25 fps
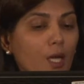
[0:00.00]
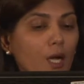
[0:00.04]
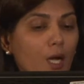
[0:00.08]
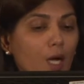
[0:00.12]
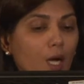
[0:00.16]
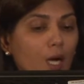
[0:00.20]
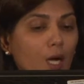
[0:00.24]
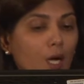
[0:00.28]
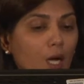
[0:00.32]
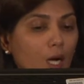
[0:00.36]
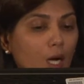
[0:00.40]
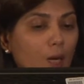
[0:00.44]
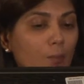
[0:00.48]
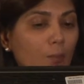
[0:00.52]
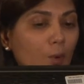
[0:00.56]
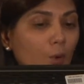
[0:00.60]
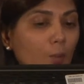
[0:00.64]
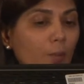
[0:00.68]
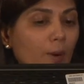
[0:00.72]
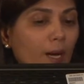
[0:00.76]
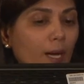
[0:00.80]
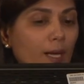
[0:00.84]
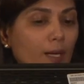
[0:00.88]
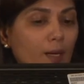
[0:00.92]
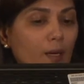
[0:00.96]
a
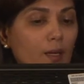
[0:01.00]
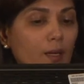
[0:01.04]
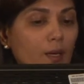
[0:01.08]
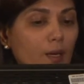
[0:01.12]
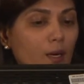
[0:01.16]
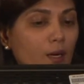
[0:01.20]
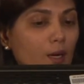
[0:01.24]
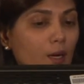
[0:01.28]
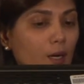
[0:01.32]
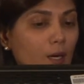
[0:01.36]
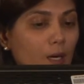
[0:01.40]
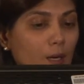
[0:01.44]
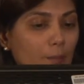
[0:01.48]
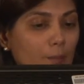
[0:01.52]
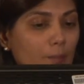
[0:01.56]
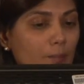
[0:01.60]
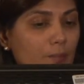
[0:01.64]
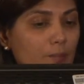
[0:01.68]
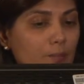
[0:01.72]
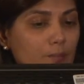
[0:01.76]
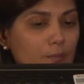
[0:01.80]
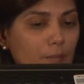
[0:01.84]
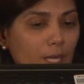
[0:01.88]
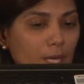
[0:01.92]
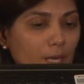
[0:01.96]
mobile
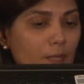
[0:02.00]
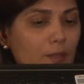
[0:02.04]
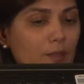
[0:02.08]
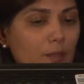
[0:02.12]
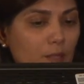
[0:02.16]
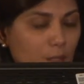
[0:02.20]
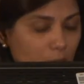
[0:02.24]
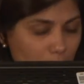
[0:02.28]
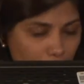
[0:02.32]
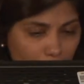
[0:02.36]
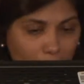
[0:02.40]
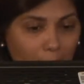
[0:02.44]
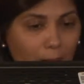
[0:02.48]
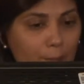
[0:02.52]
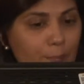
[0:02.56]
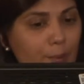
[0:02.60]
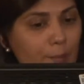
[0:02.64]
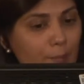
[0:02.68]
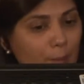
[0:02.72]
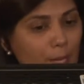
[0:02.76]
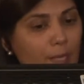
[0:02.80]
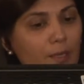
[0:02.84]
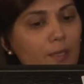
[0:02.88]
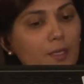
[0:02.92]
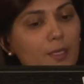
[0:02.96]
health app
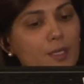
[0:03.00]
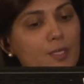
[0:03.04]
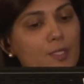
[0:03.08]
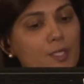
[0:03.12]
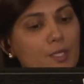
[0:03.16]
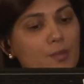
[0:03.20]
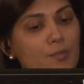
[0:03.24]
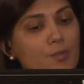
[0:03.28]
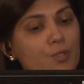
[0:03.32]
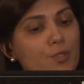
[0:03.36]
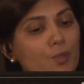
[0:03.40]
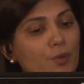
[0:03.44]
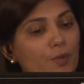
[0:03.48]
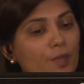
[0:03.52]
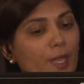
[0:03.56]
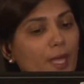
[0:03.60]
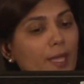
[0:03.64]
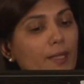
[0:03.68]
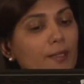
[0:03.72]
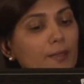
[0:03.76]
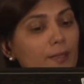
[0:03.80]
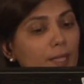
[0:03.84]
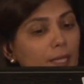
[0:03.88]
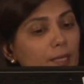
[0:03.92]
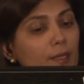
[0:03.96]
mechanism so
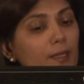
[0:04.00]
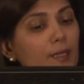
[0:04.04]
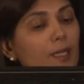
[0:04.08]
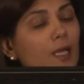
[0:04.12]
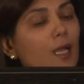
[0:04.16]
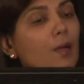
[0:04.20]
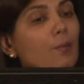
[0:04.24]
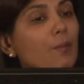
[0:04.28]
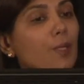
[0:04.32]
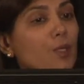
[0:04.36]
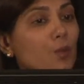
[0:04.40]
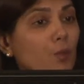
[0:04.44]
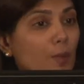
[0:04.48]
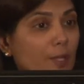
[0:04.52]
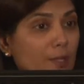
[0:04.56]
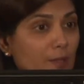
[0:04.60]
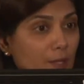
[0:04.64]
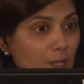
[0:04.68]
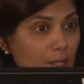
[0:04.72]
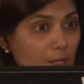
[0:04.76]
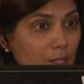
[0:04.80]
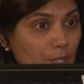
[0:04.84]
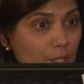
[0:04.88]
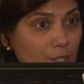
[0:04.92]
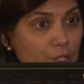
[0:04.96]
that they can come in when
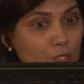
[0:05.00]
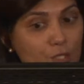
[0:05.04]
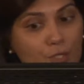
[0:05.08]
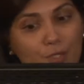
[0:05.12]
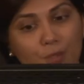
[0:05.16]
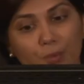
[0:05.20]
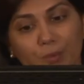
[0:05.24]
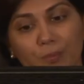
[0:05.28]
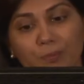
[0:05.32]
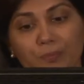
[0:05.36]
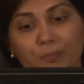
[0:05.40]
they need to.